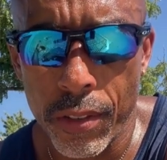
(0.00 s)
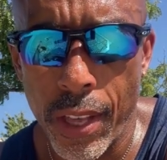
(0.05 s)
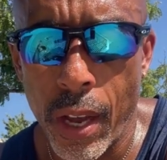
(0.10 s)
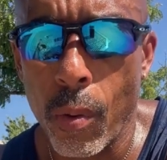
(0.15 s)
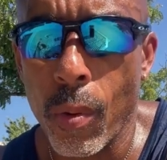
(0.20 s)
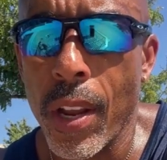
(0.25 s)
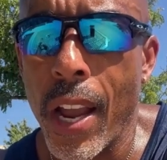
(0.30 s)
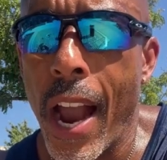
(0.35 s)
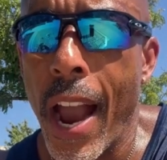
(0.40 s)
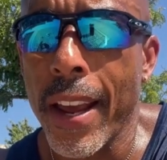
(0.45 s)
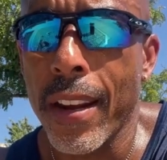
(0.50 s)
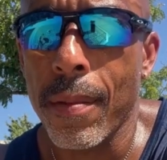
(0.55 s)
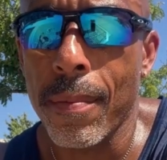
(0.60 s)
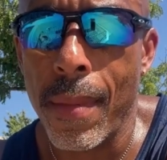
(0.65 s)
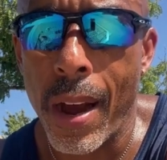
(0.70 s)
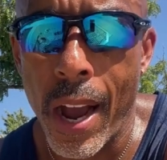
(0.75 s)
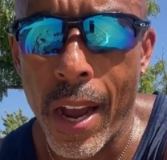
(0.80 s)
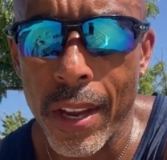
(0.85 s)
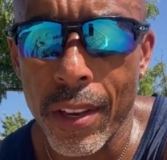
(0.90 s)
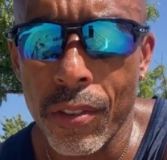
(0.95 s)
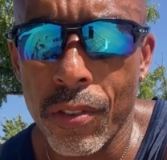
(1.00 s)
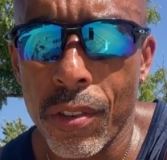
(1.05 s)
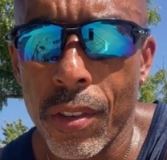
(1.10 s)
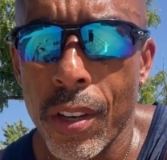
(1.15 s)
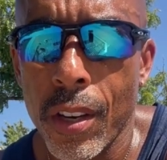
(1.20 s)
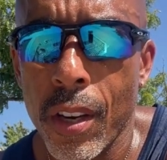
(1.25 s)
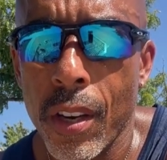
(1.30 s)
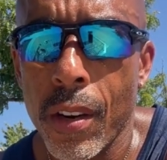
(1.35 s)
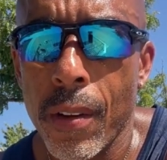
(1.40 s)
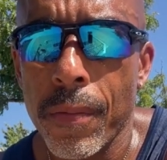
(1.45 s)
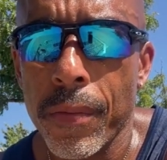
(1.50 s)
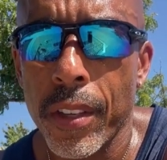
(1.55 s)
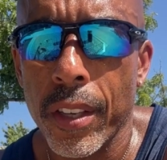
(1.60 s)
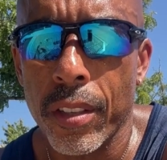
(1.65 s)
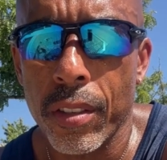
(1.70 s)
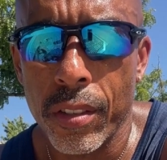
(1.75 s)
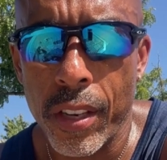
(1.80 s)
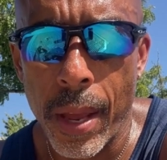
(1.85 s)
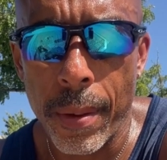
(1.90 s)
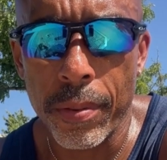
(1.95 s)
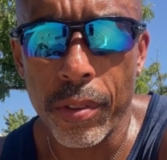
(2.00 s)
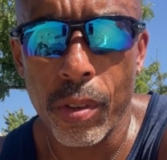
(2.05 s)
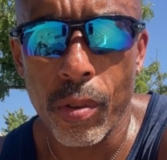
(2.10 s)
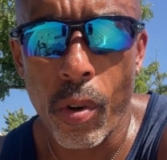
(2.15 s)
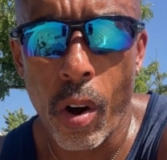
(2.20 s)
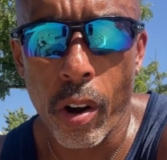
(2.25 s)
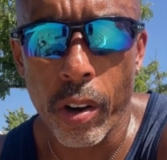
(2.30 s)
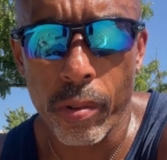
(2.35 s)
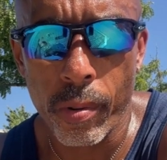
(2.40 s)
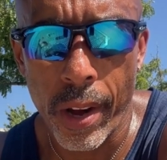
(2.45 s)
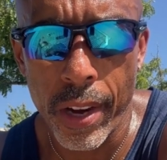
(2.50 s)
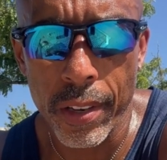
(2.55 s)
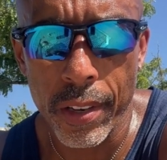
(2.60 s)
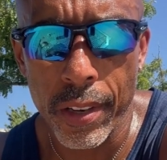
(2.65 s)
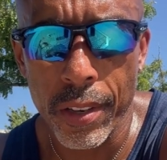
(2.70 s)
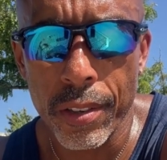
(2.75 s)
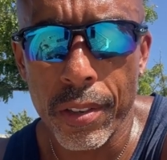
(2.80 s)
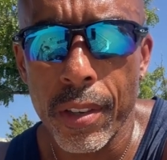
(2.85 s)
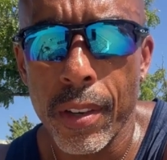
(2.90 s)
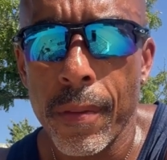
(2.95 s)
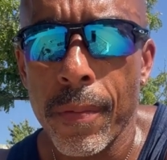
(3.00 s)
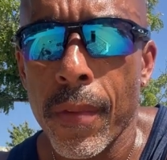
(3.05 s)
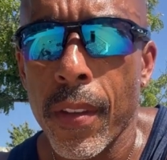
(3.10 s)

that we itemize the steps to our greatness,